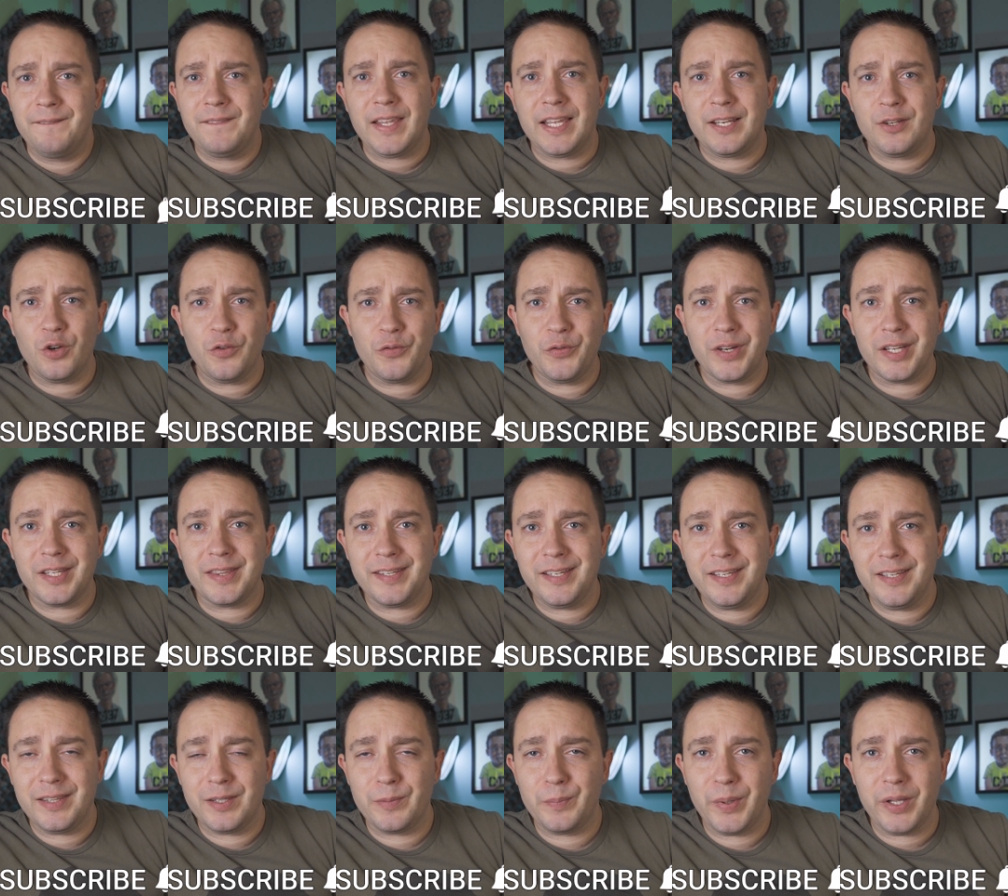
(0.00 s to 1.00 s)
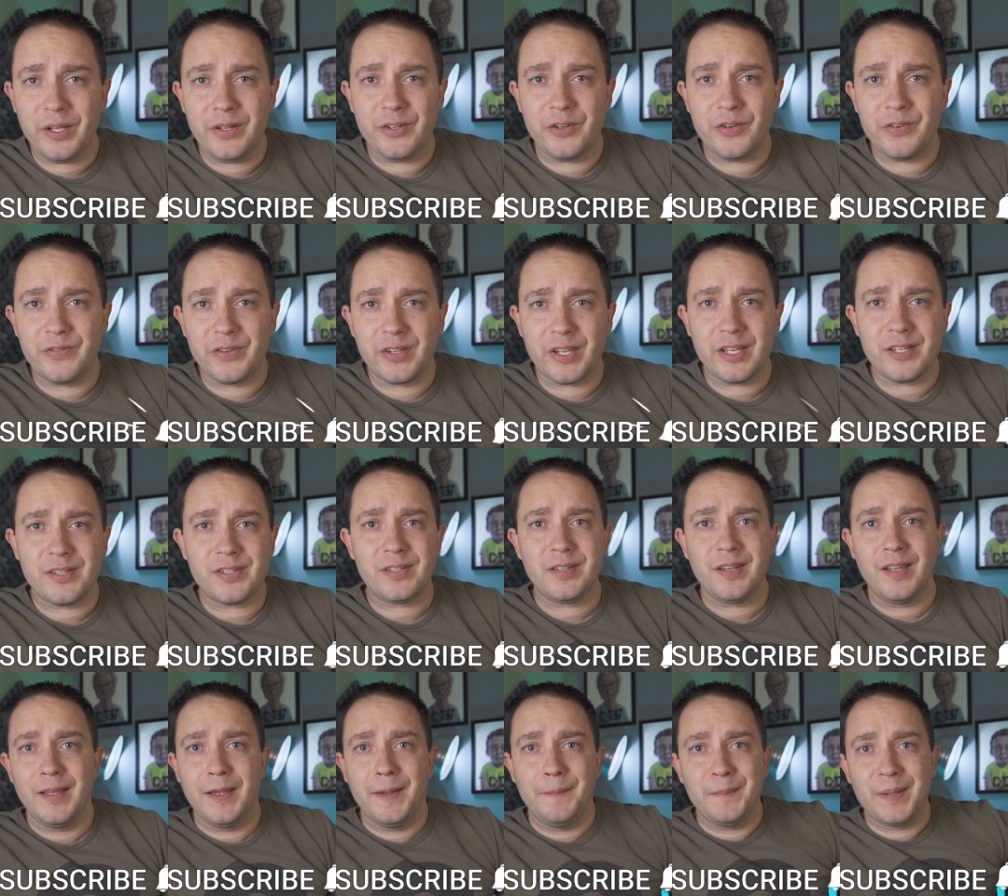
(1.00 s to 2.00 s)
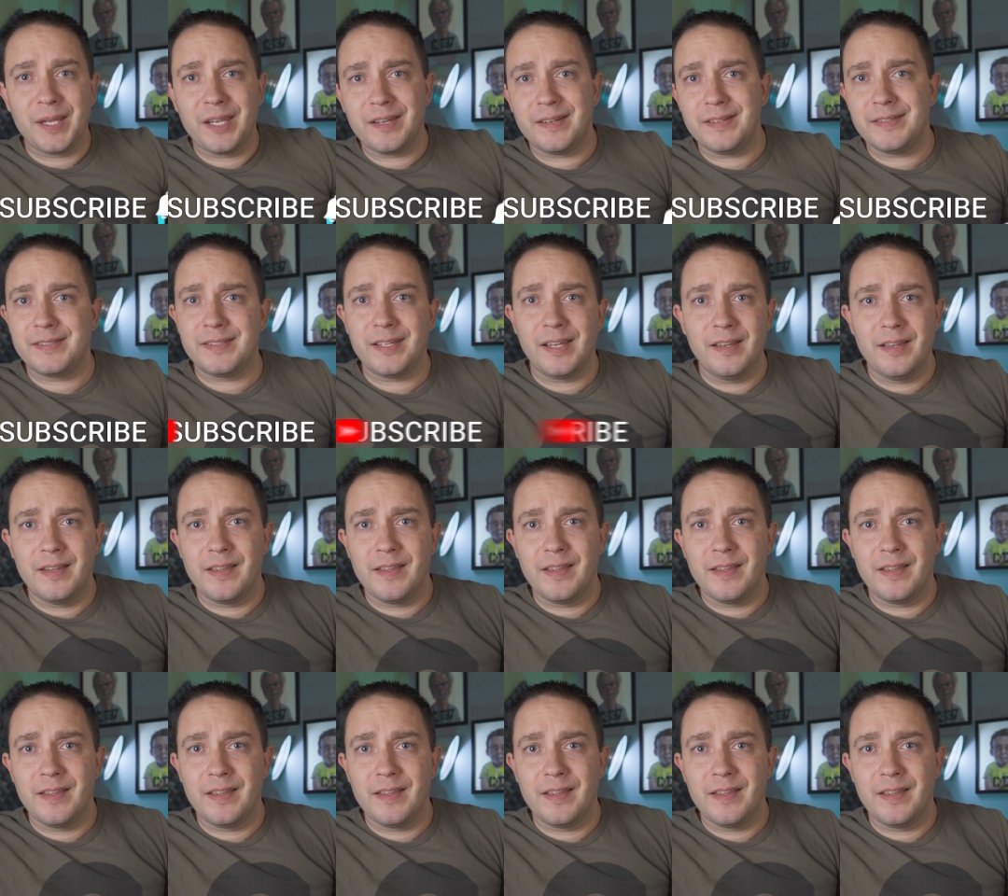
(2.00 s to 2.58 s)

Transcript: And don't forget to hit the bell notification, because